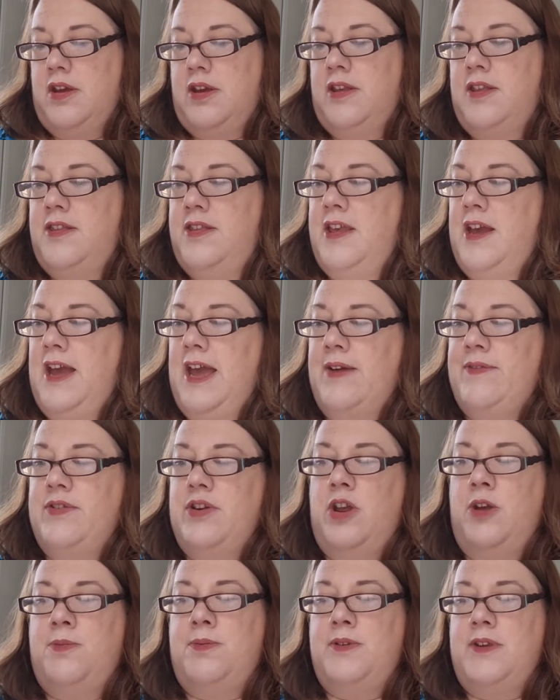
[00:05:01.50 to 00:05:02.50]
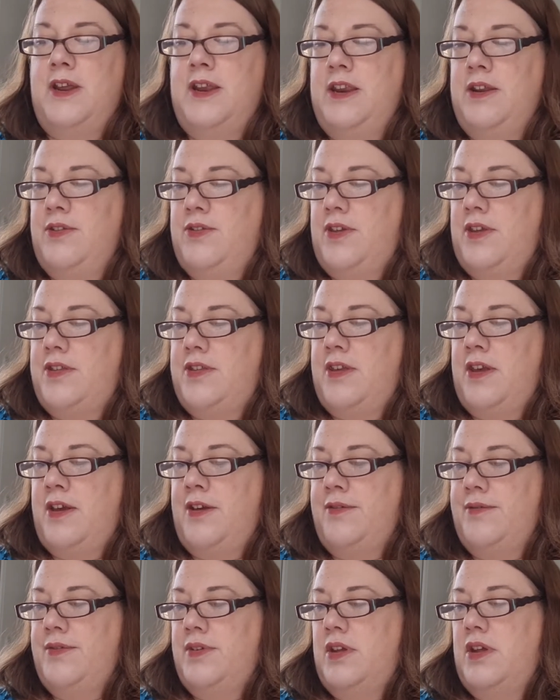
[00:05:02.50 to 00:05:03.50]
can see I haven't opened any of this
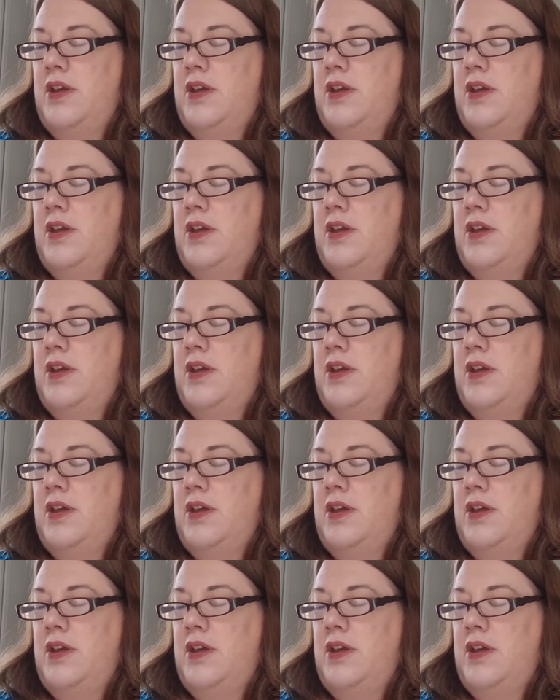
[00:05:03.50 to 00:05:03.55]
yet.